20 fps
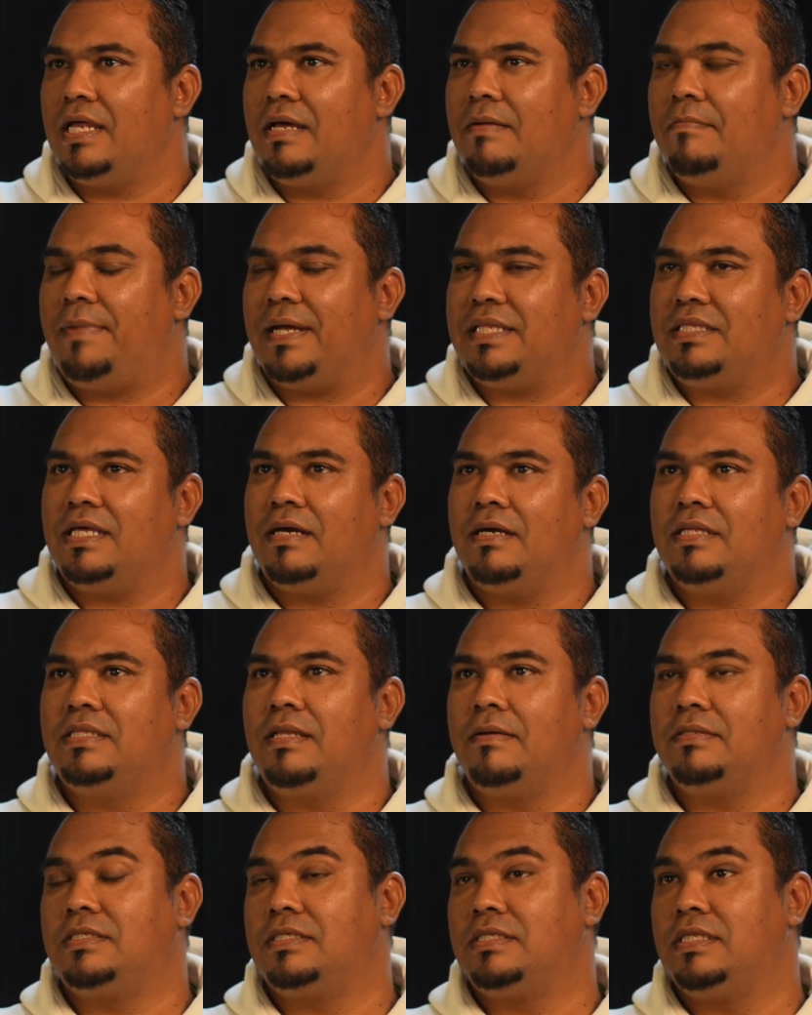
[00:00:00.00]
But
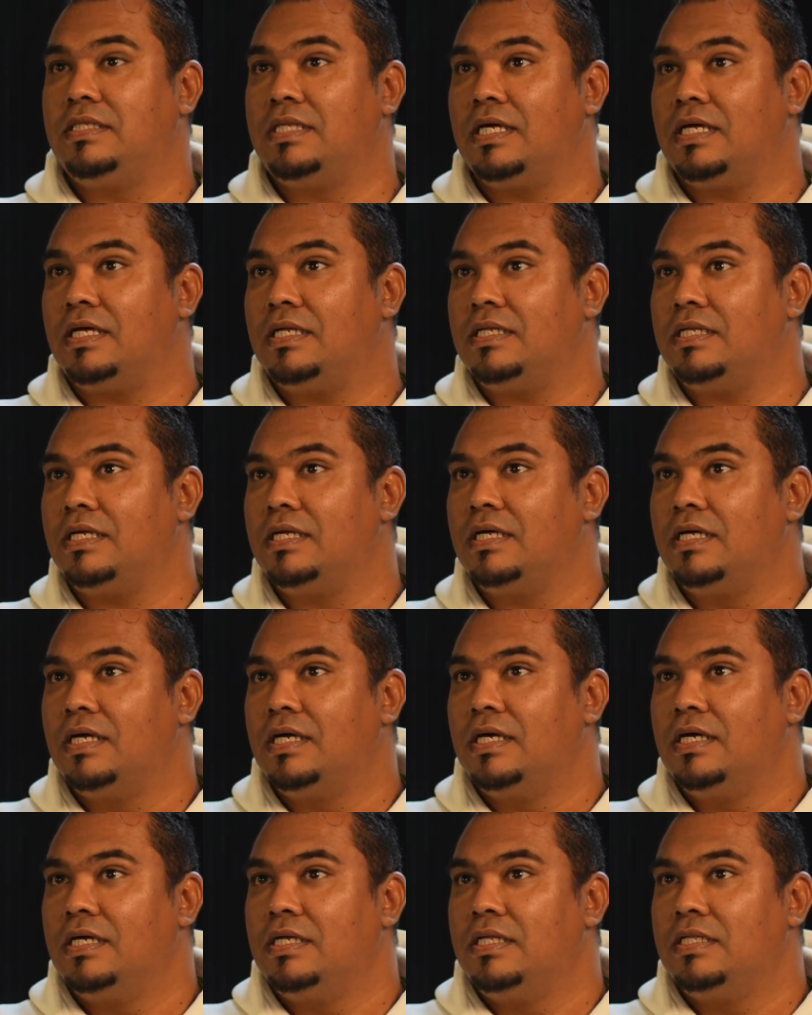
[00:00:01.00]

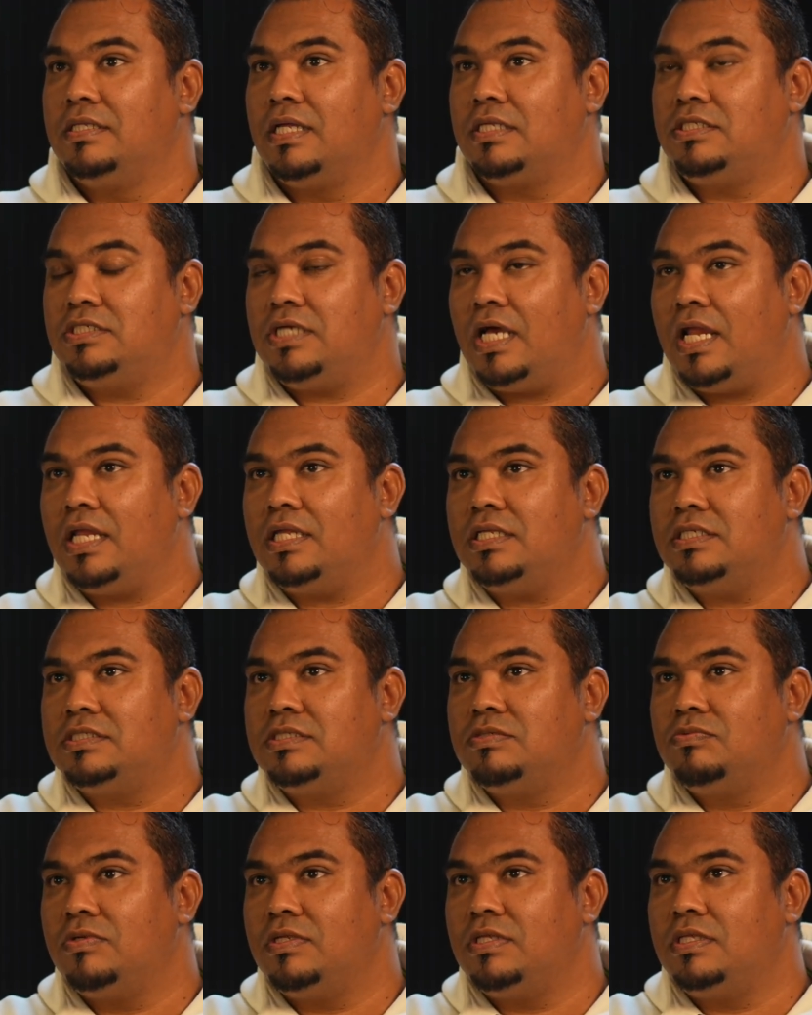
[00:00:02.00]
the challenge
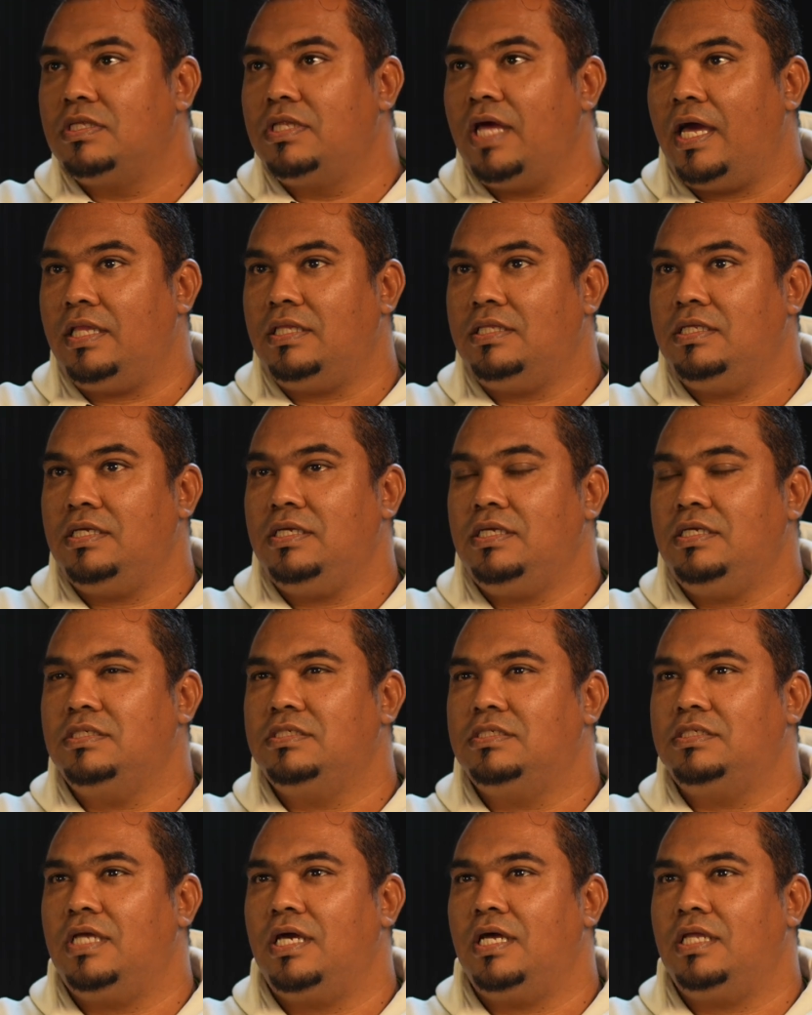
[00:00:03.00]
with that
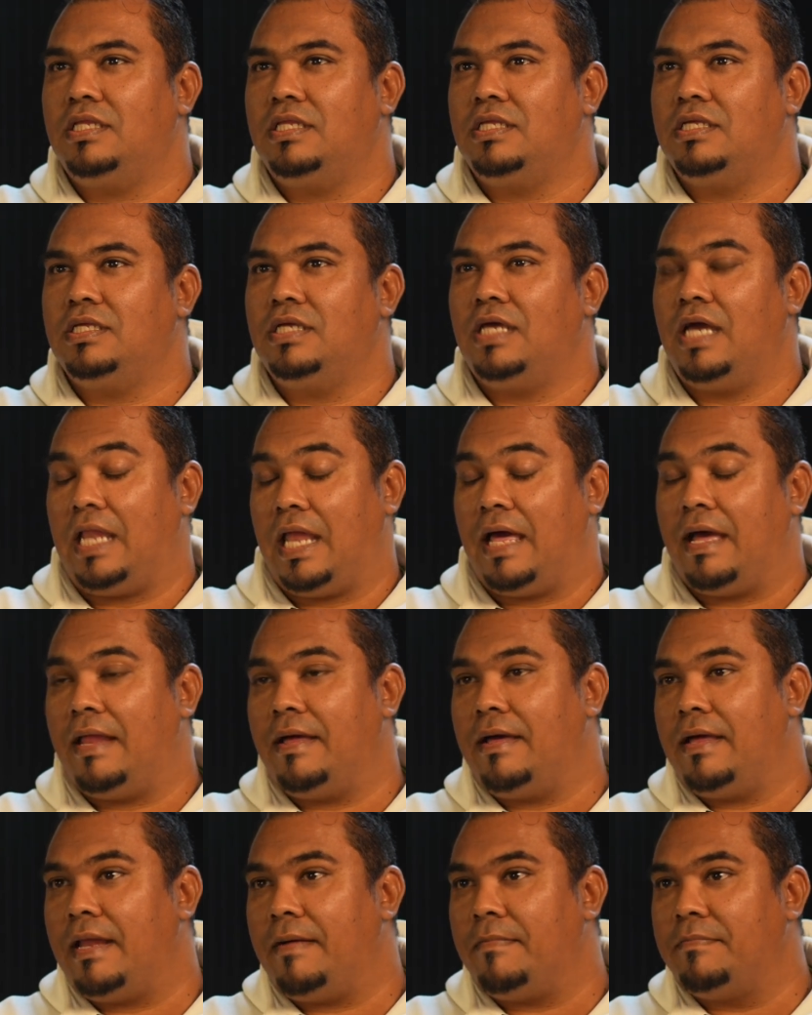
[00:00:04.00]
is that,
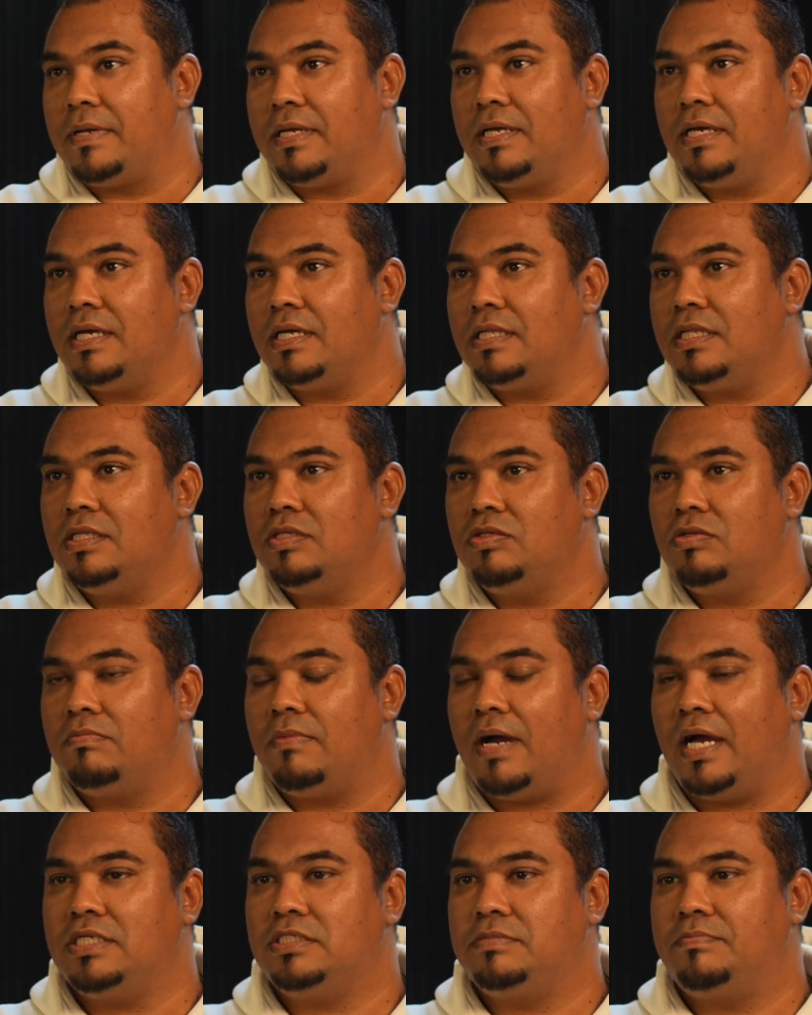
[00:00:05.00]
and I'm bringing it into
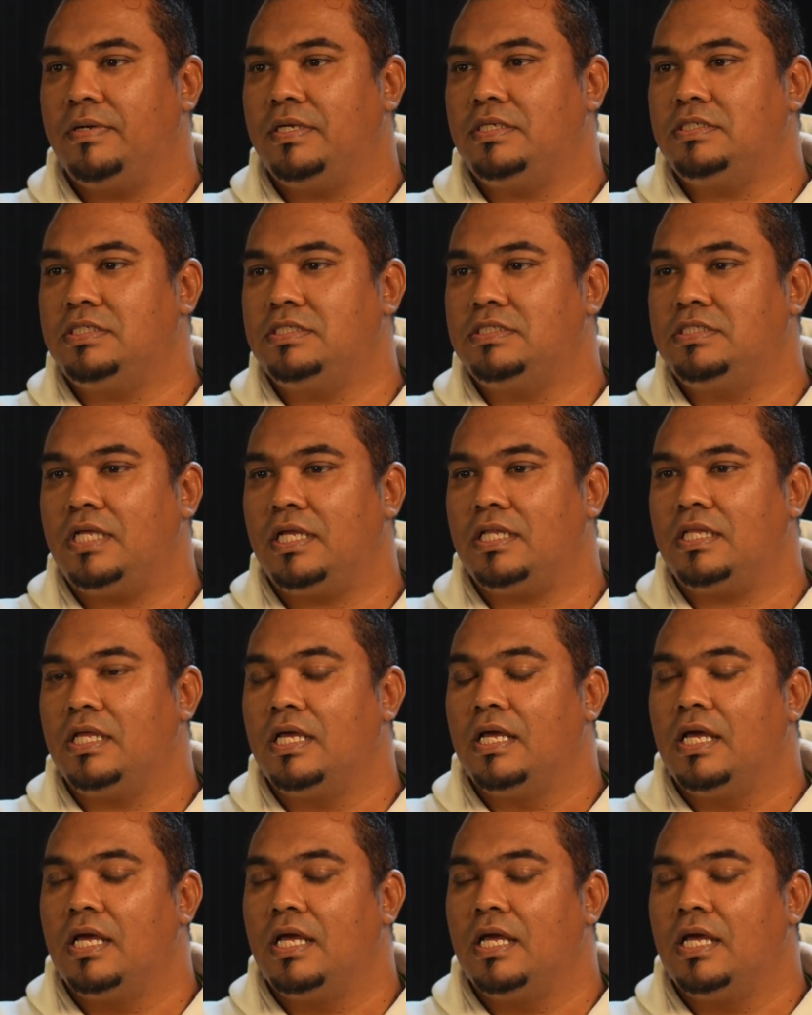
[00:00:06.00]
my space, is that